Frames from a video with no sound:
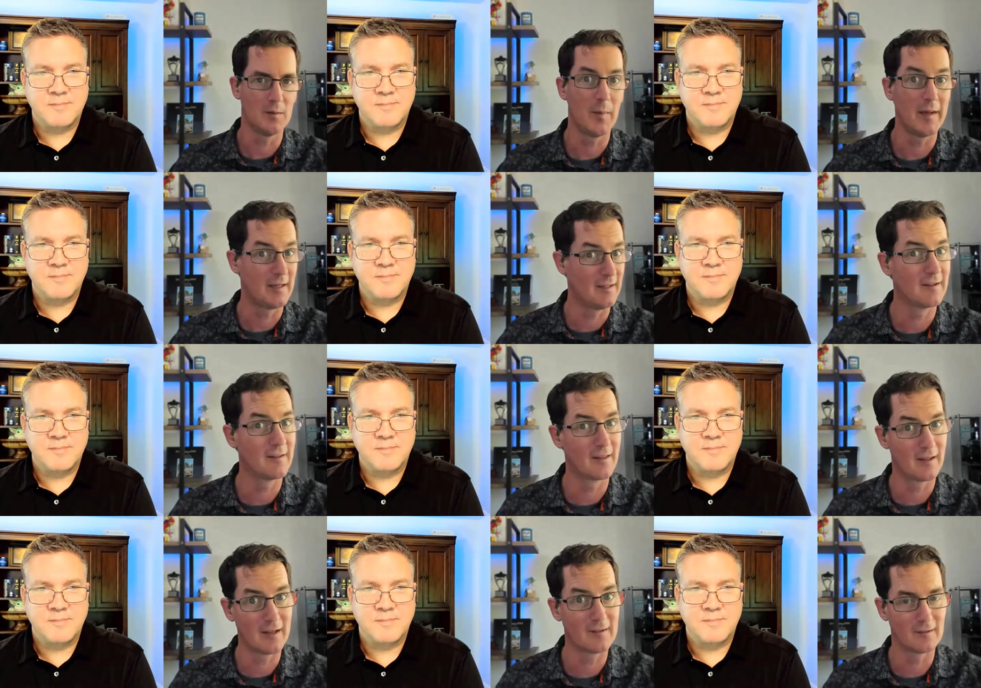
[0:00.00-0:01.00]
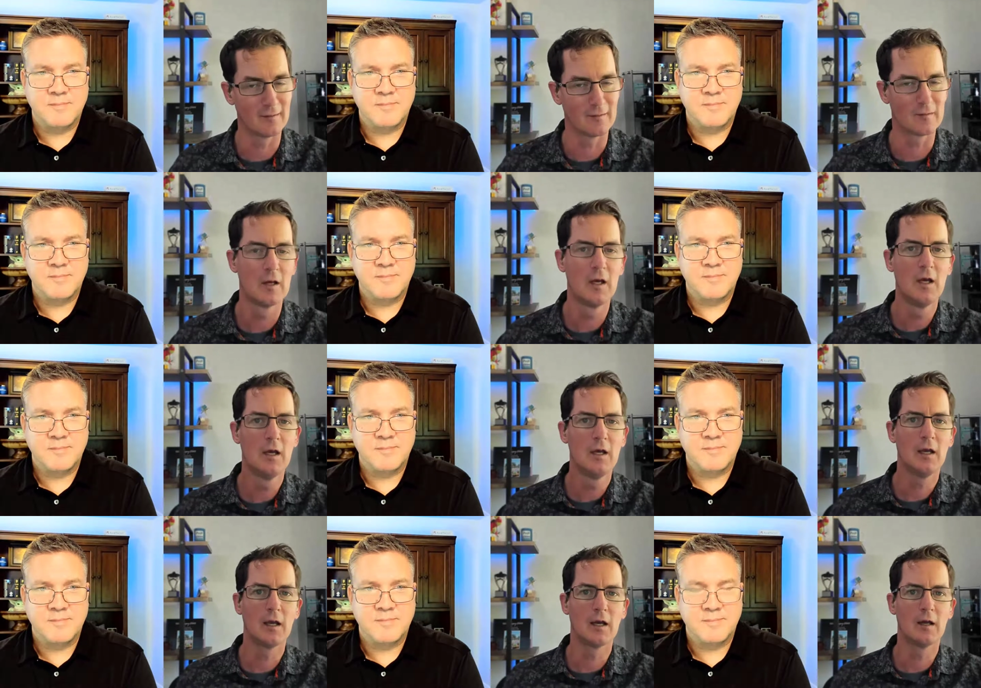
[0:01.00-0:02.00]
Speaker 1: i.e., baking into the license.
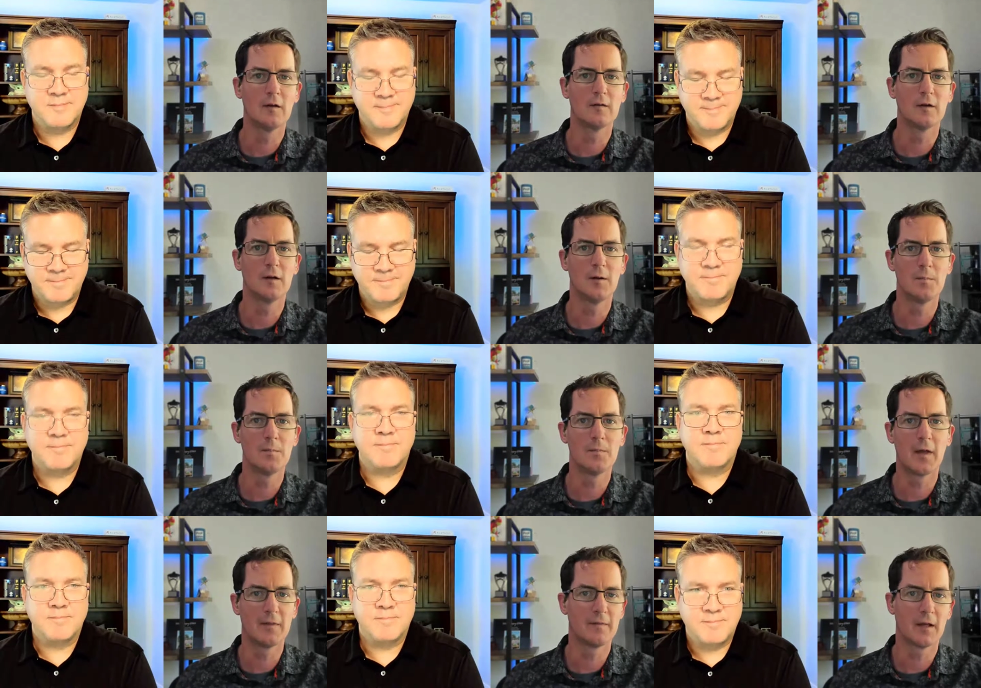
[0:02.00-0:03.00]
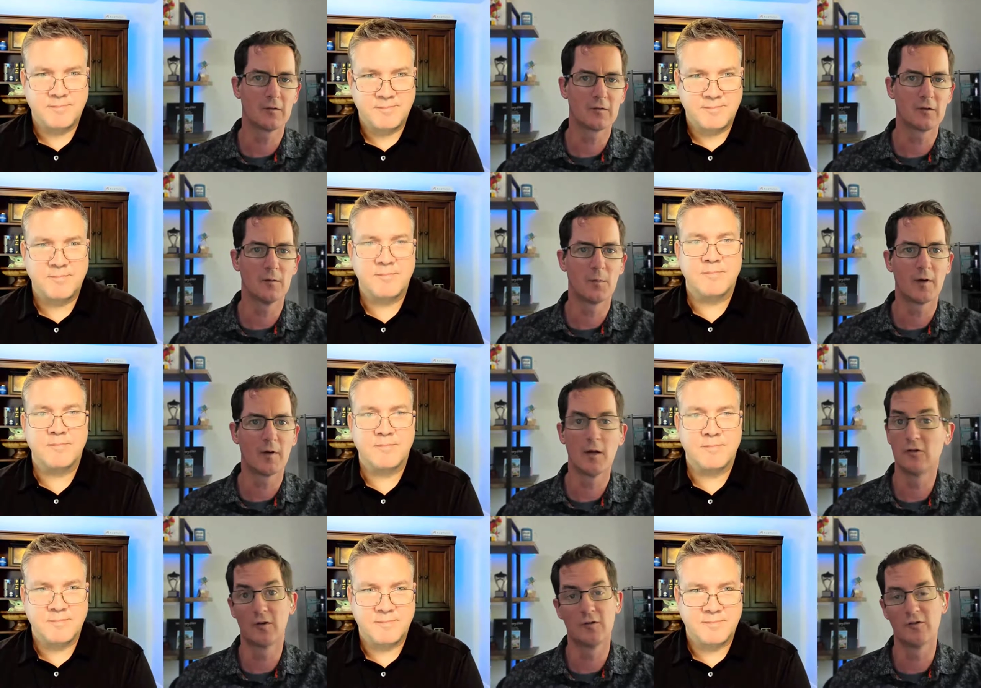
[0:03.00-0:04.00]
And um, I think that's going to
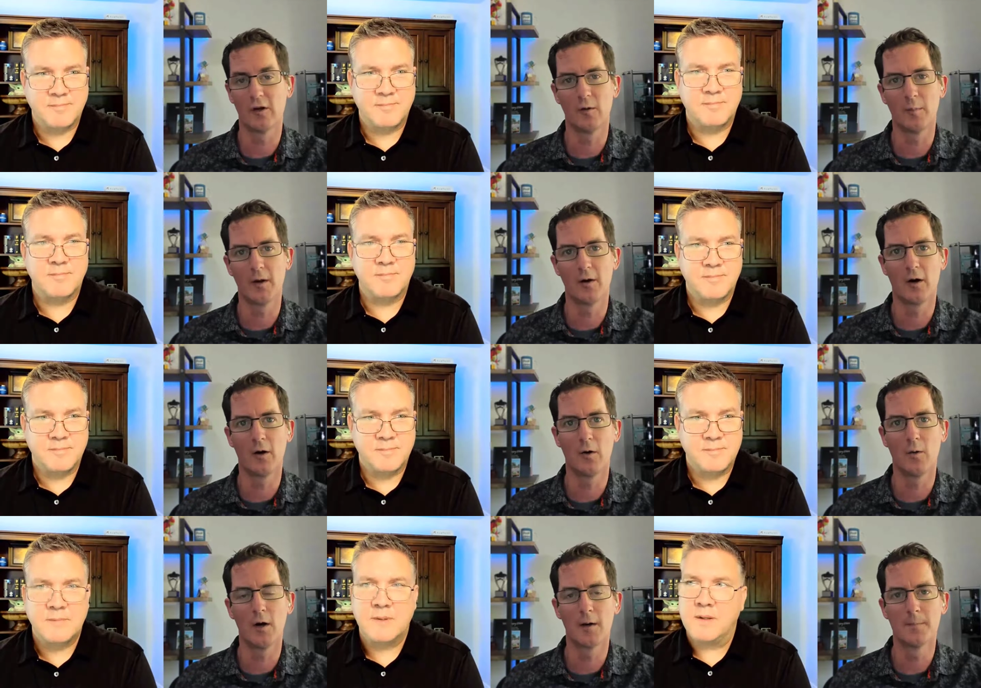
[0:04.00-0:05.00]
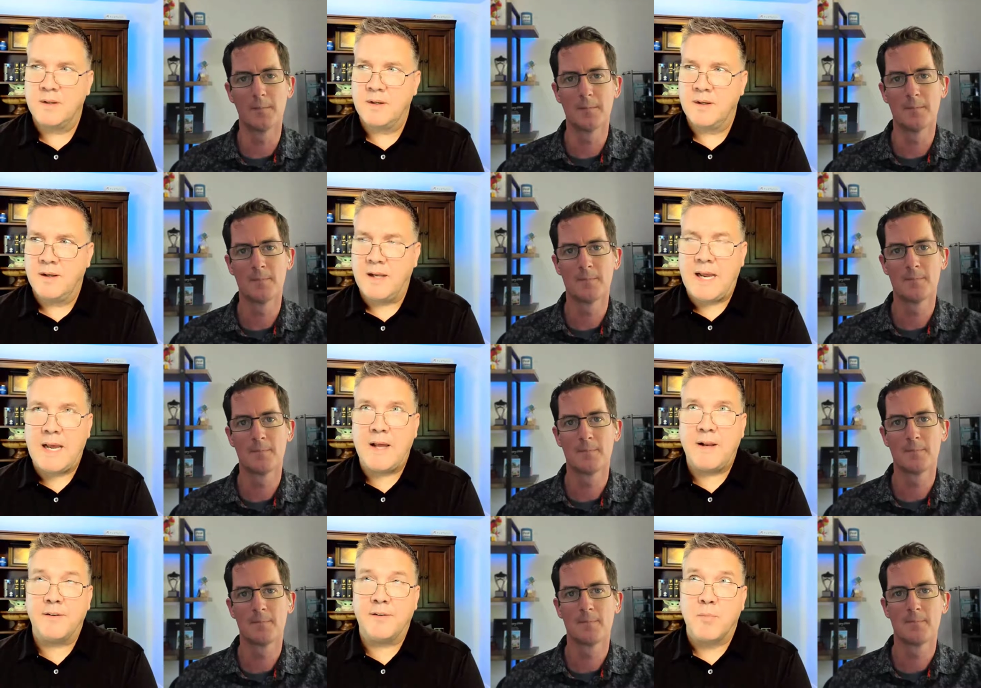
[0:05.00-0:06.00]
provide just a general better ROI.
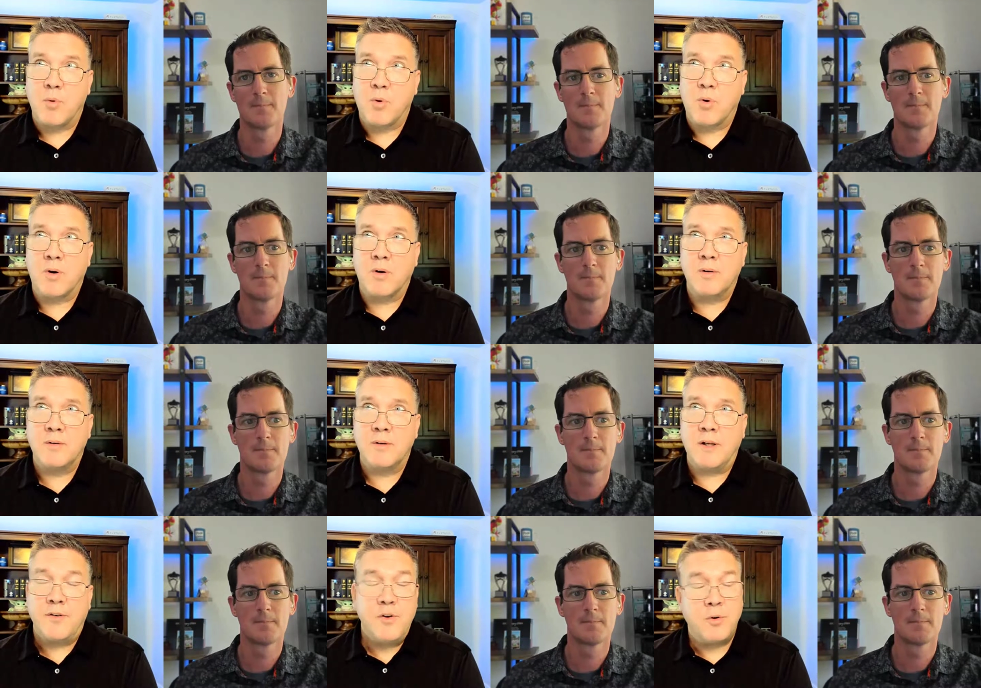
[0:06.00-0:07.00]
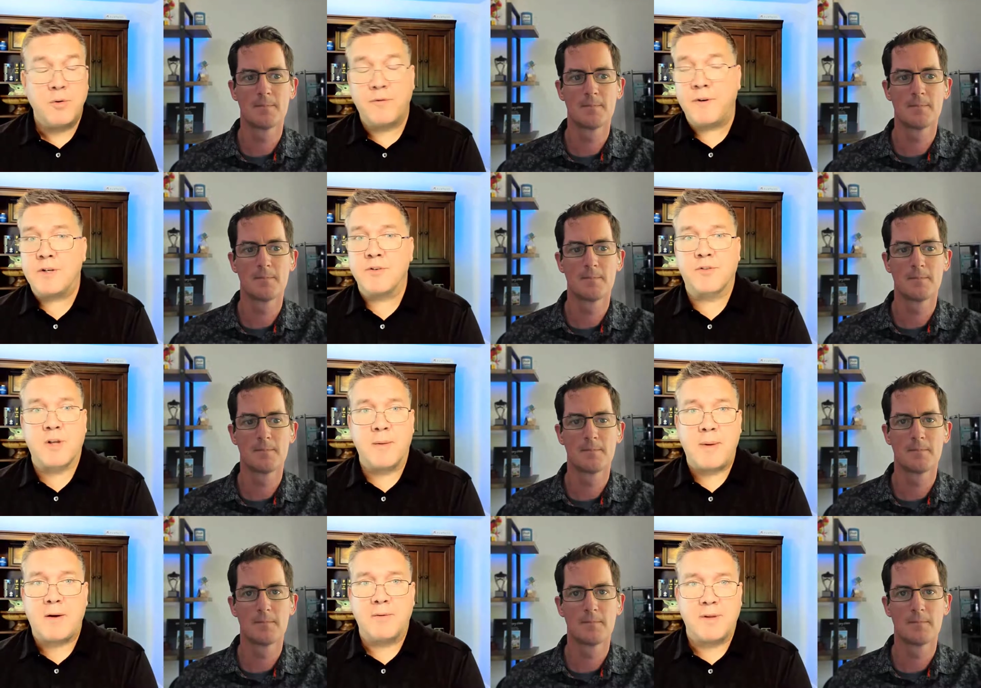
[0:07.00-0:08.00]
Speaker 2: And as more as new features
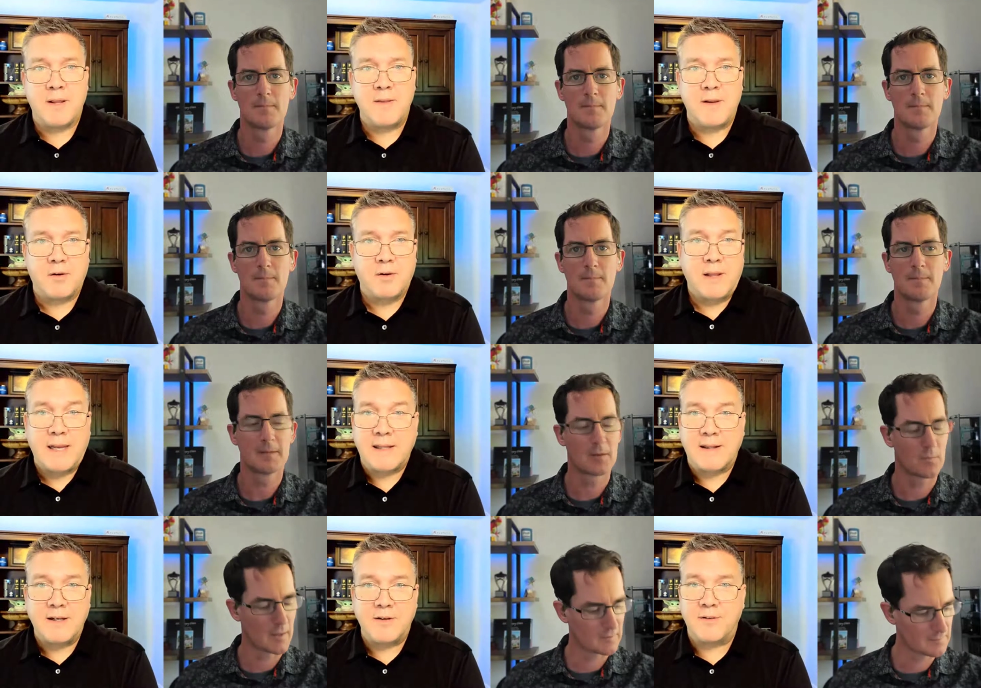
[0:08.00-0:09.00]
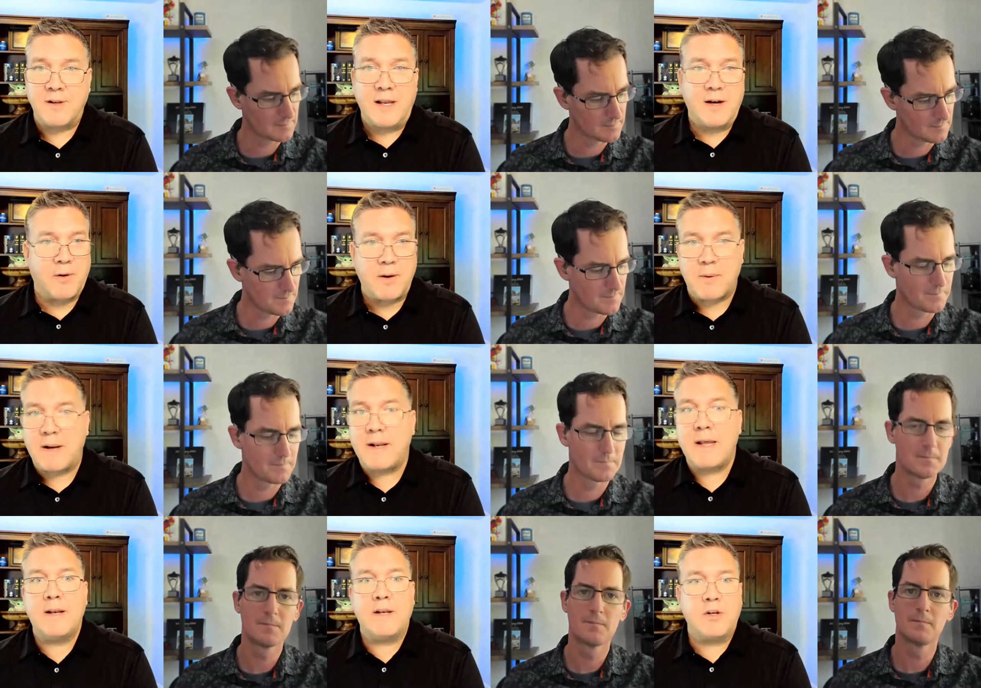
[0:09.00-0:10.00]
come out, then they'll likely just integrate
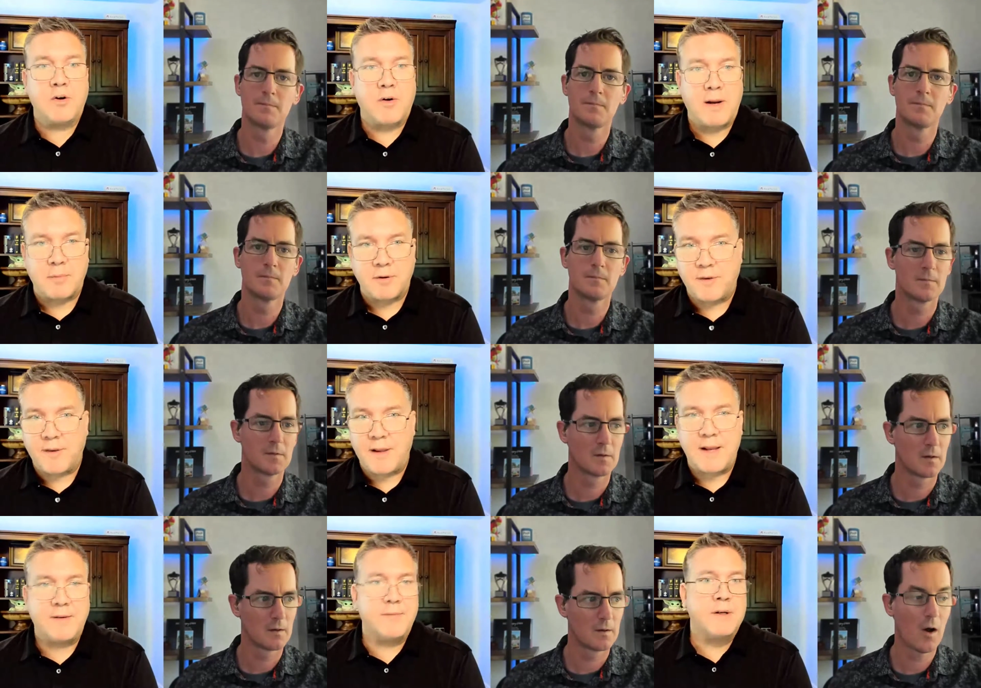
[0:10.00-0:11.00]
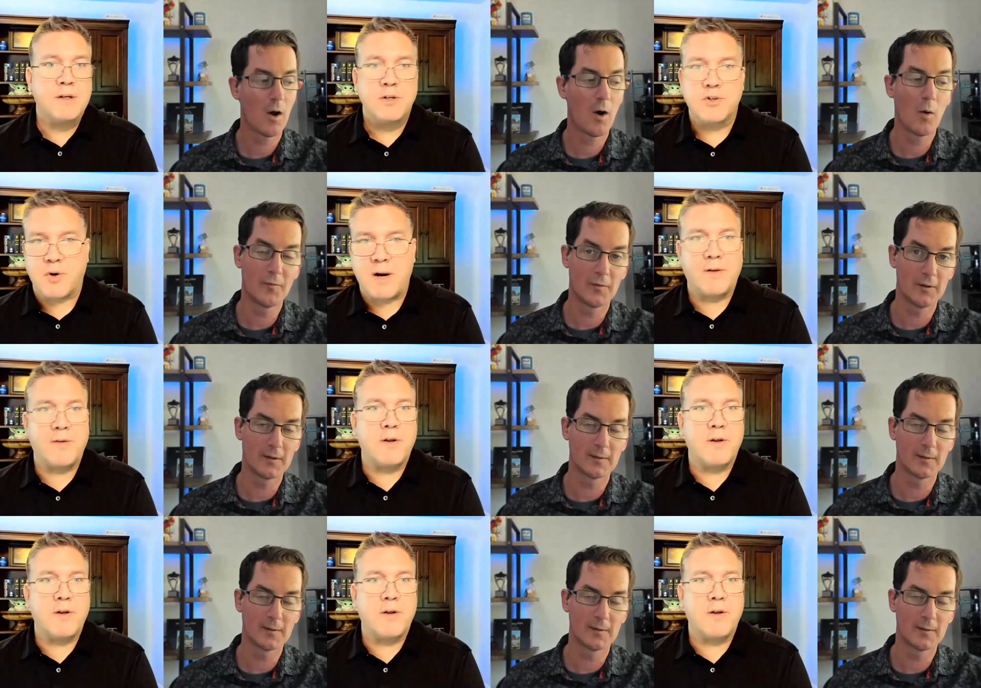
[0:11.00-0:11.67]
right in, and you're able to then Hopefully.